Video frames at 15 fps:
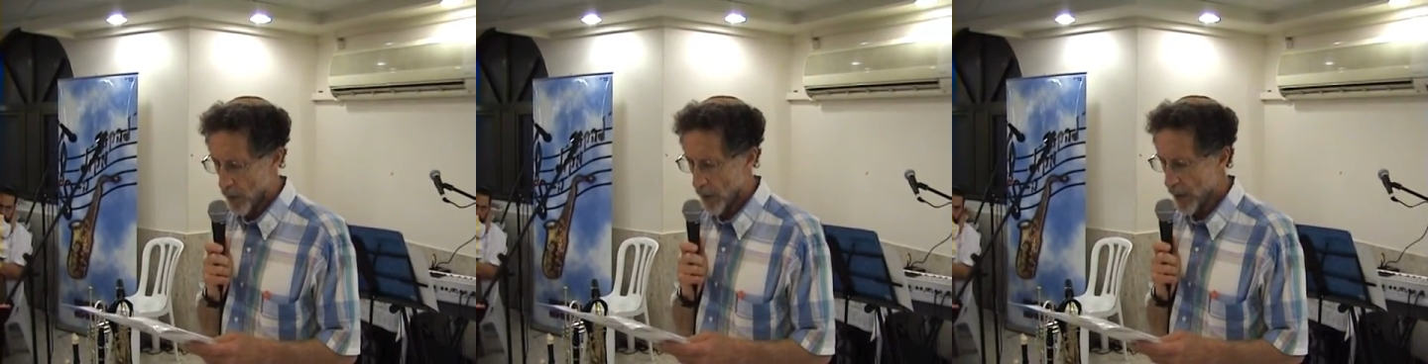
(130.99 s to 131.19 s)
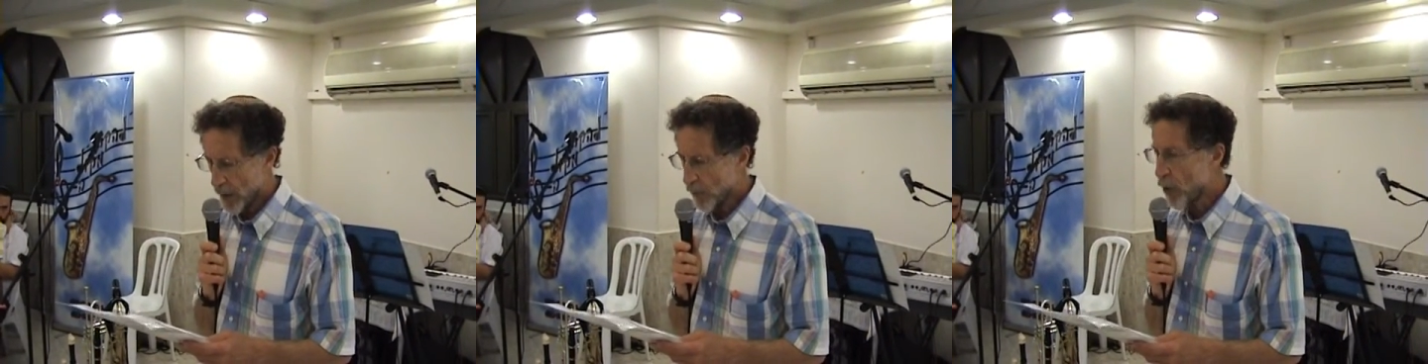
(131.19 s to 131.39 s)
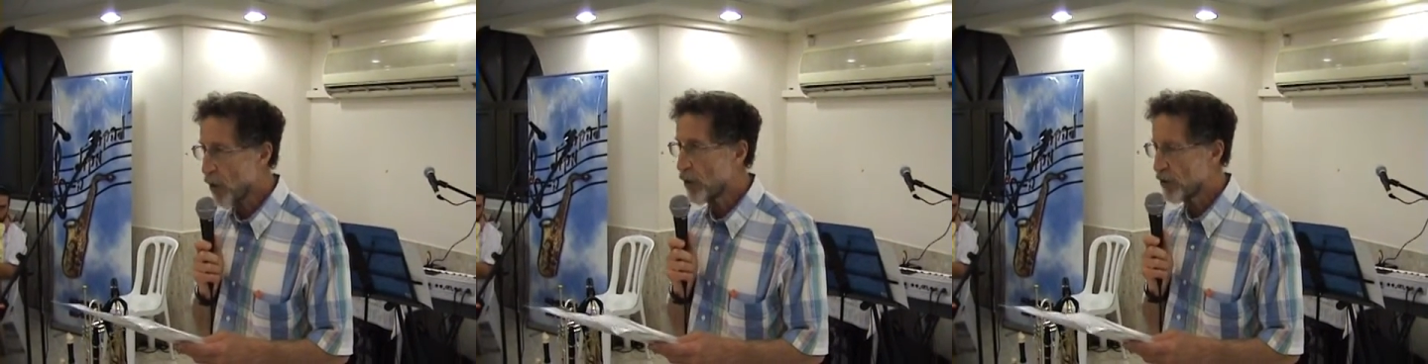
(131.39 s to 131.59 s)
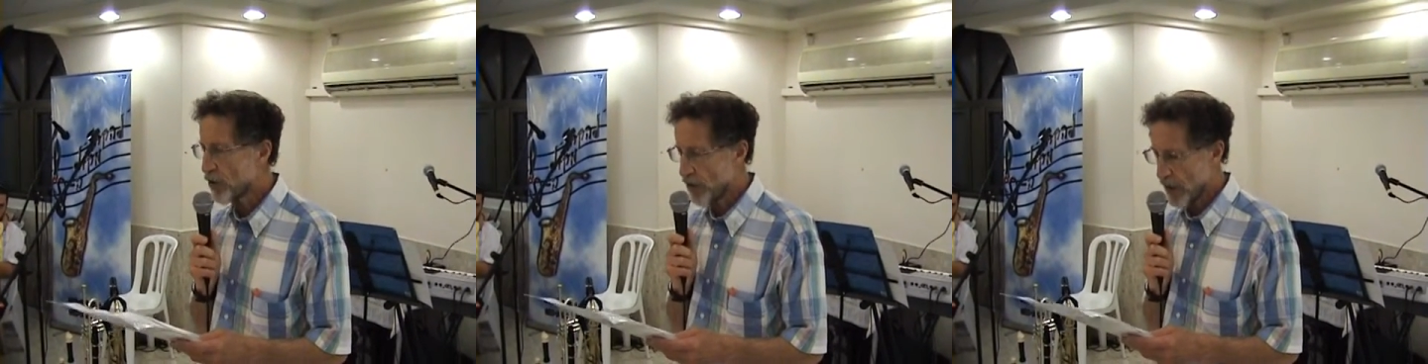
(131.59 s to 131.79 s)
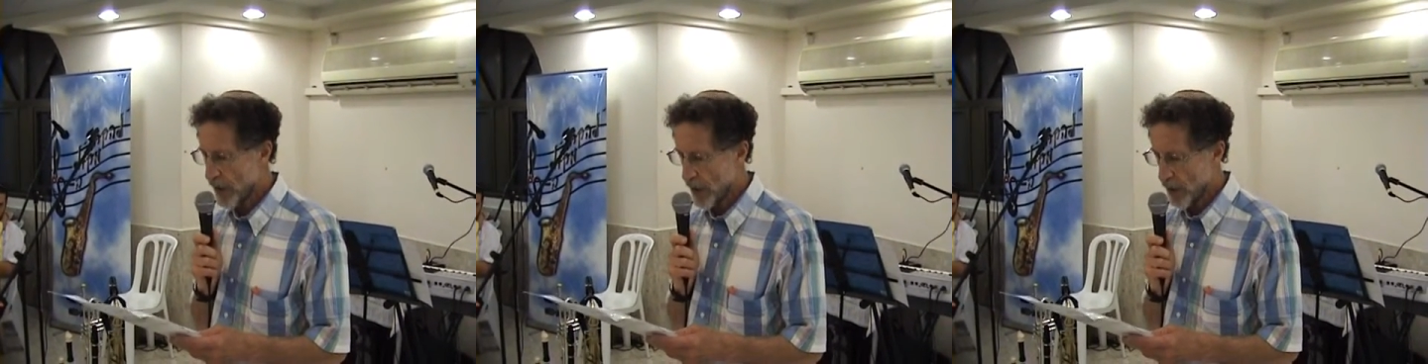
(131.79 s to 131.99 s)
We have all
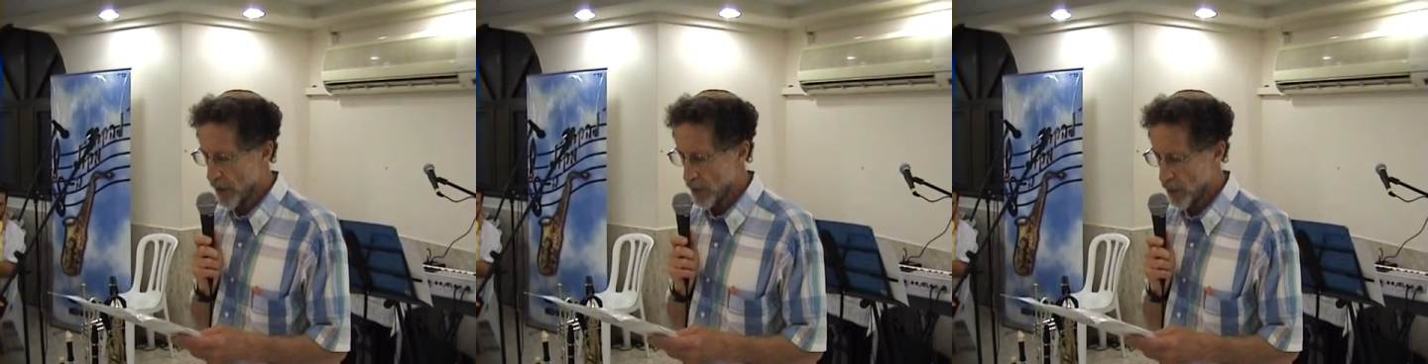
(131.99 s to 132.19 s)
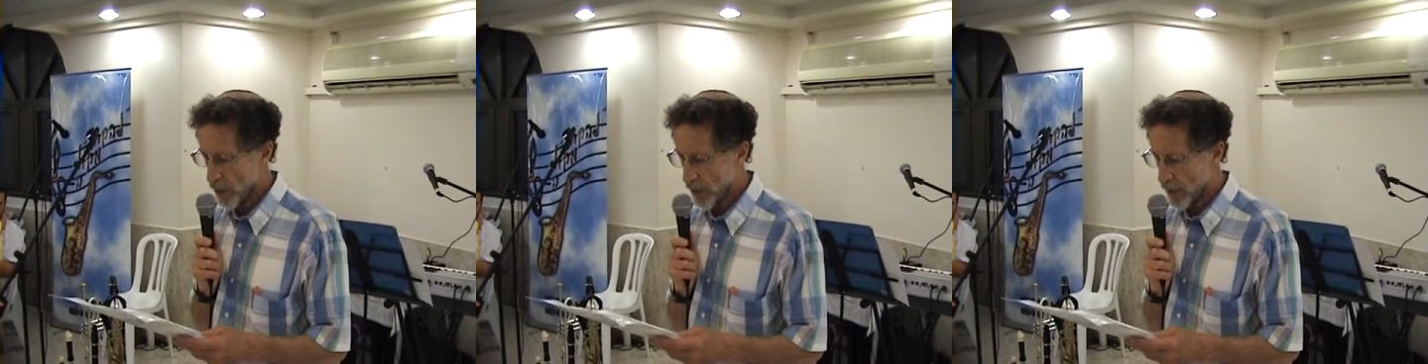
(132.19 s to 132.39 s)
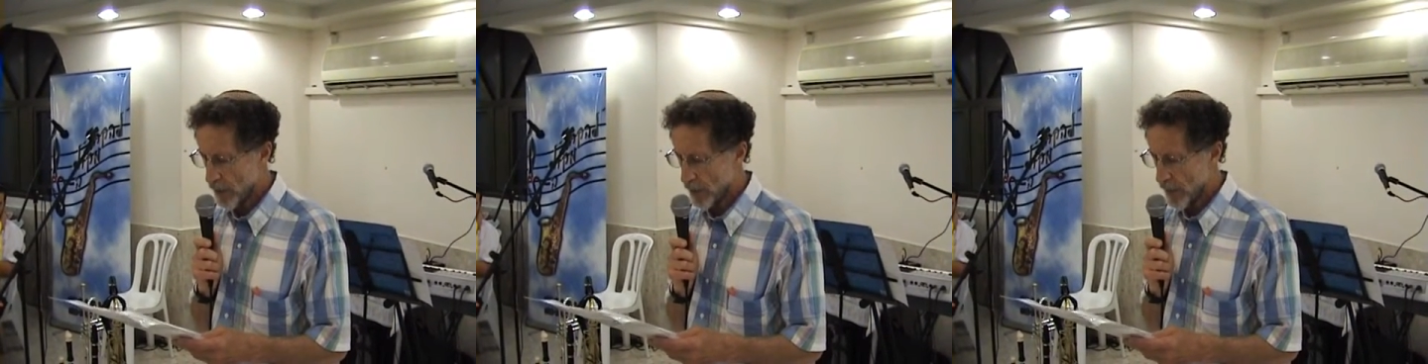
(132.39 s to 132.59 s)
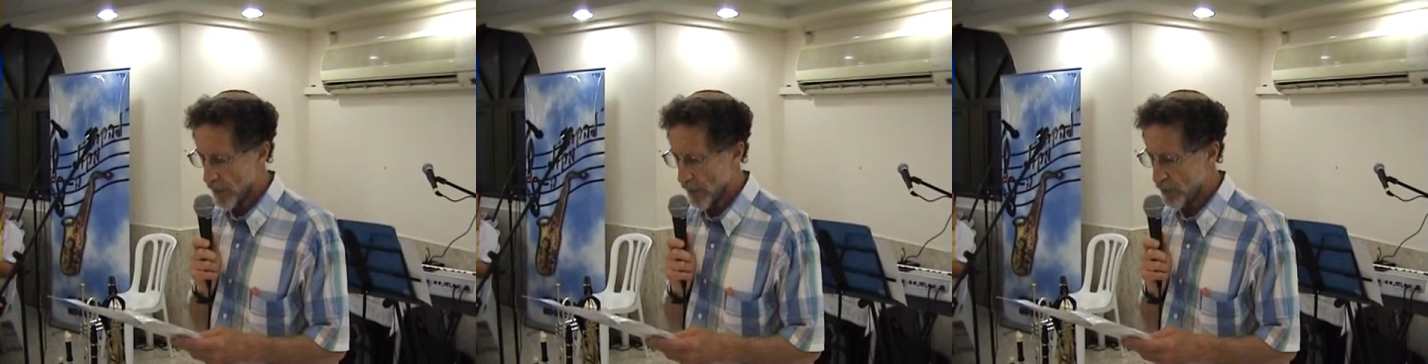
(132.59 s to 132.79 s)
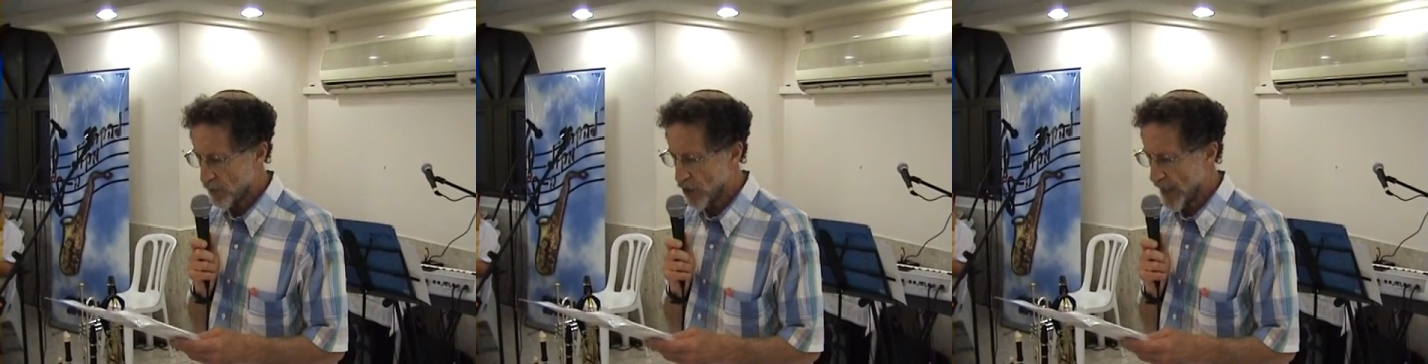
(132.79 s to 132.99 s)
seen and heard
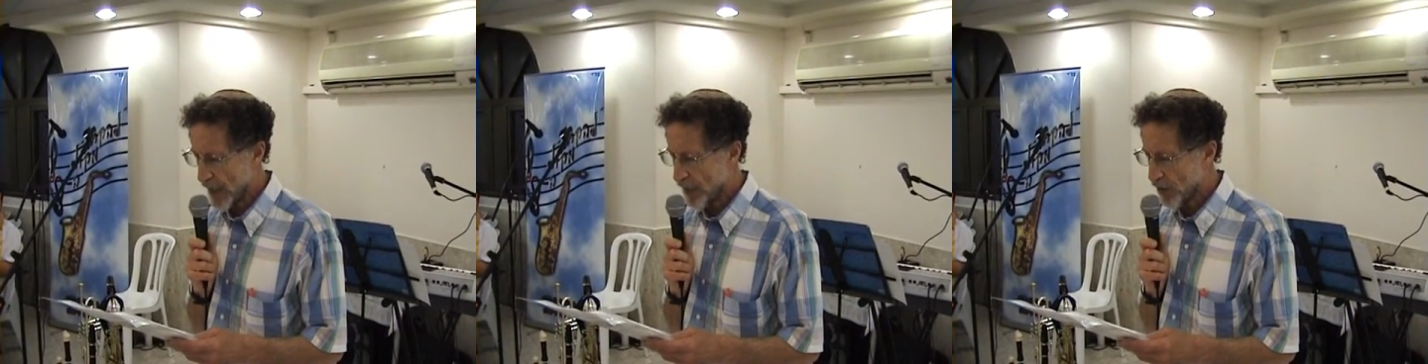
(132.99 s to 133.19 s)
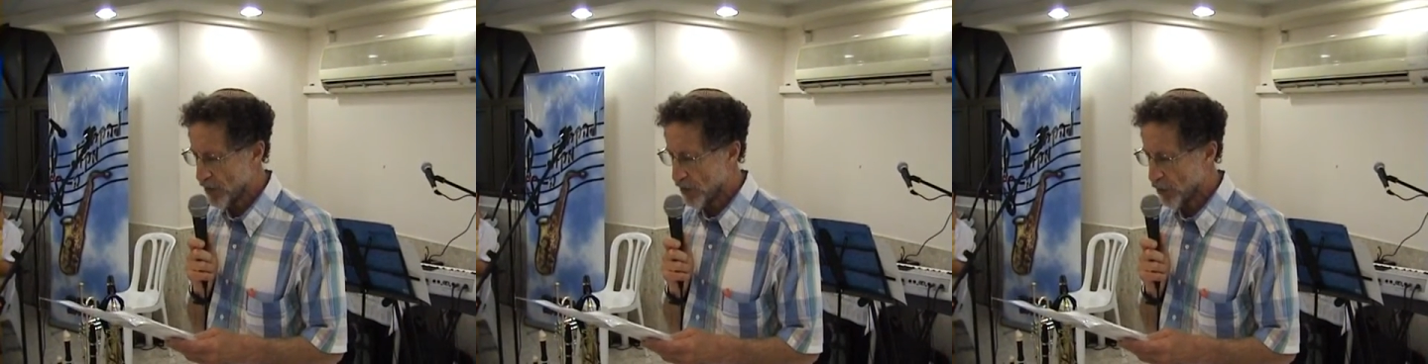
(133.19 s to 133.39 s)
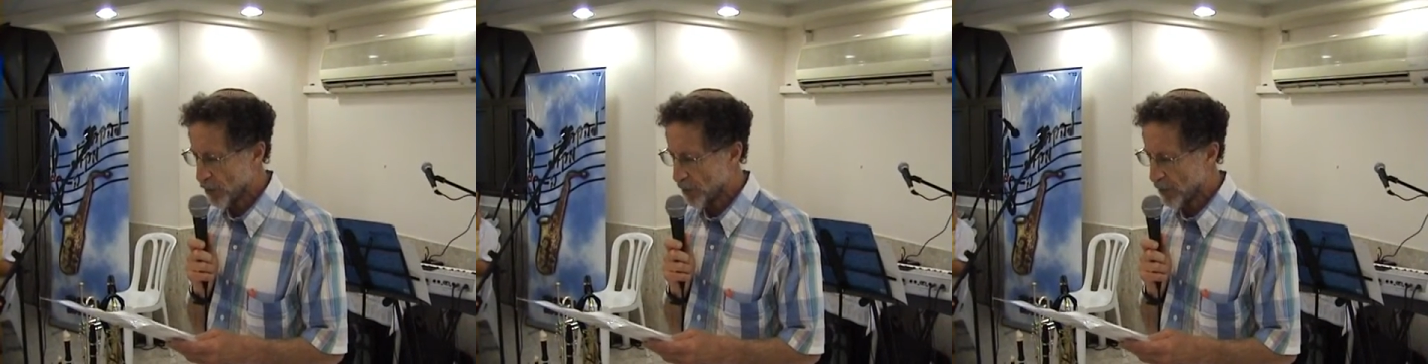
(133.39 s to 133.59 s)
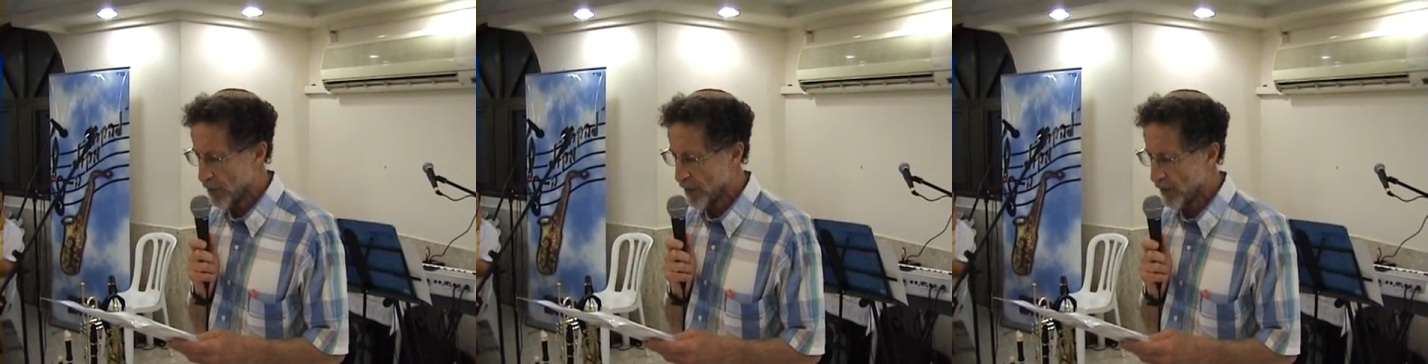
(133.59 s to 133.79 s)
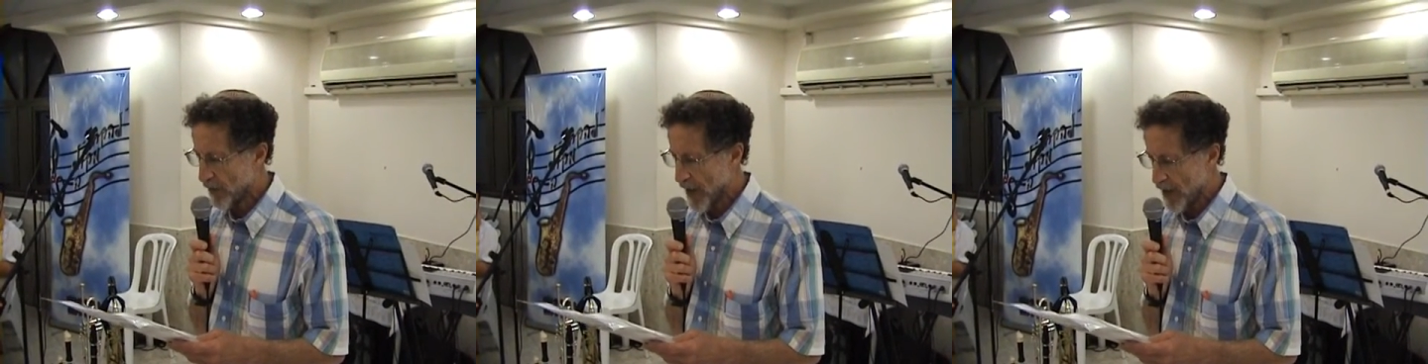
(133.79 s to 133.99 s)
of Jay's super
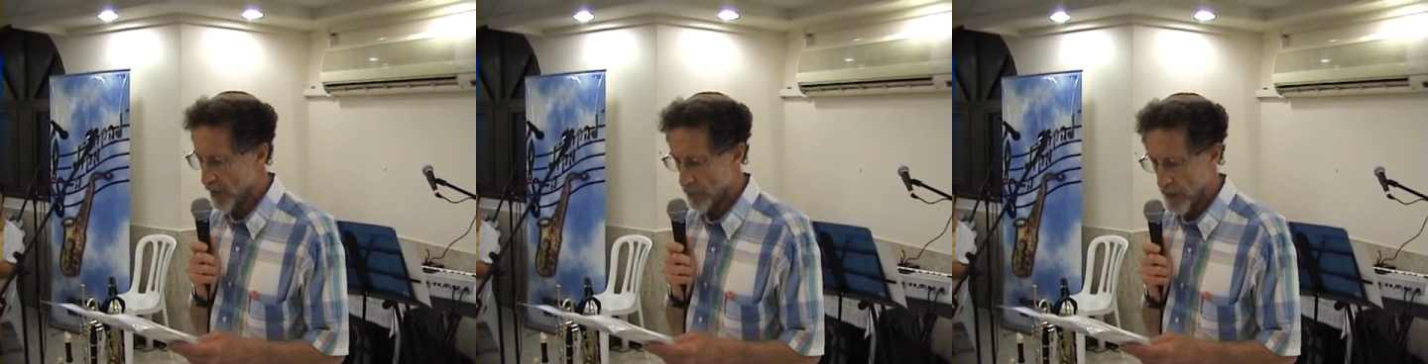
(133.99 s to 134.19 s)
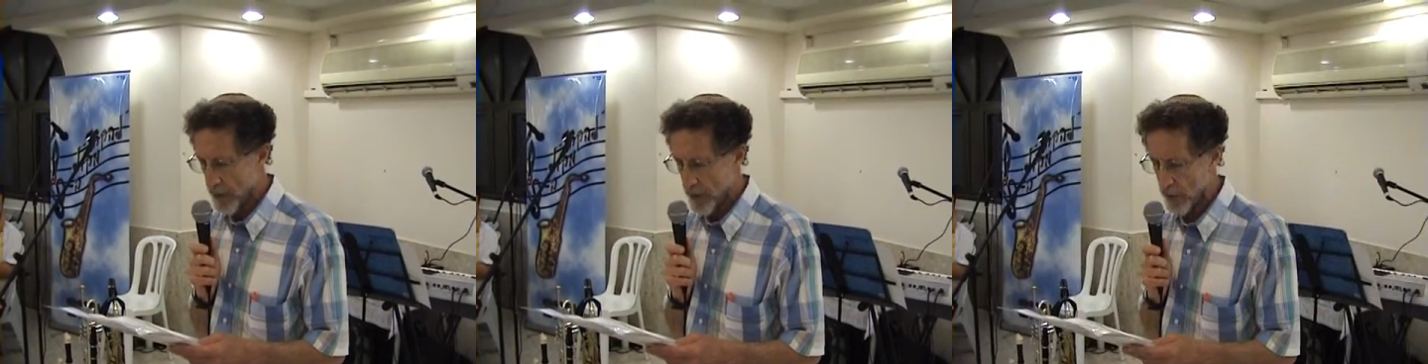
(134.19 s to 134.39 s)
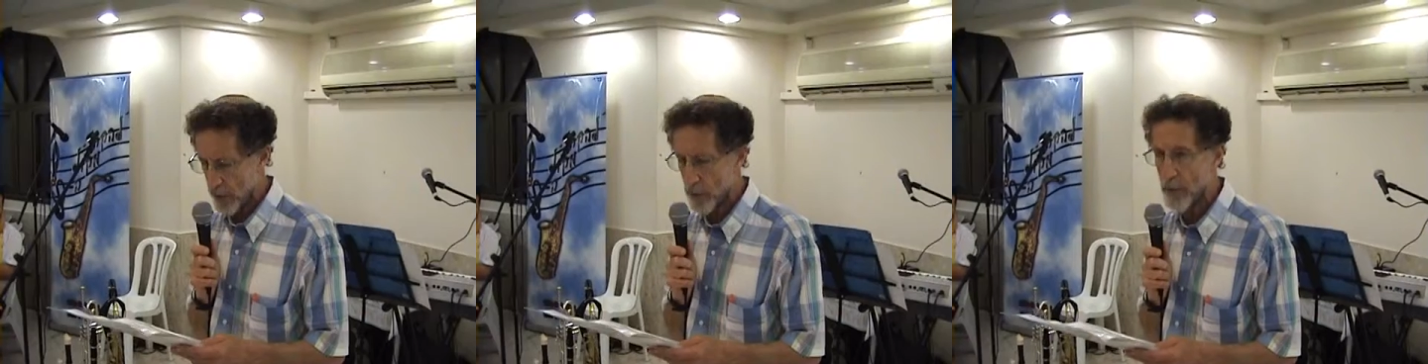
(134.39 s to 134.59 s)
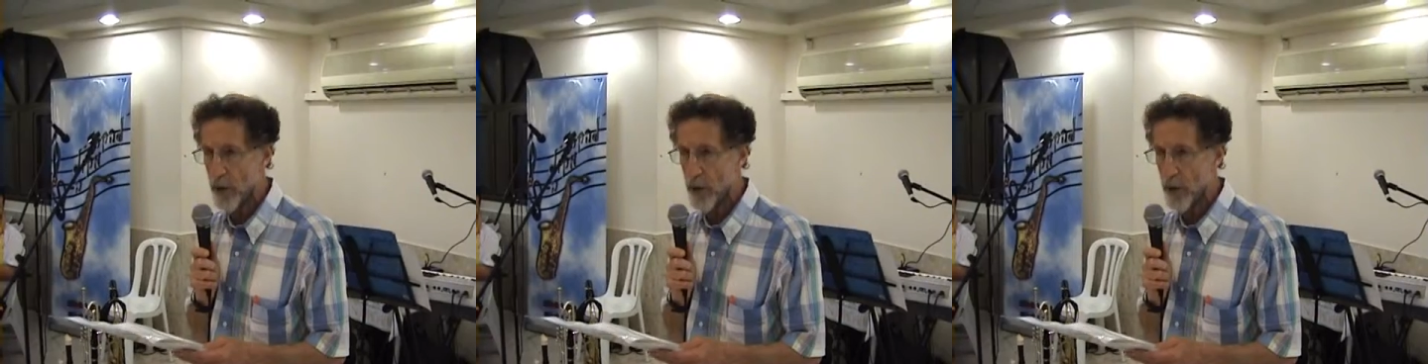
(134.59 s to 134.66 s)
involvement in the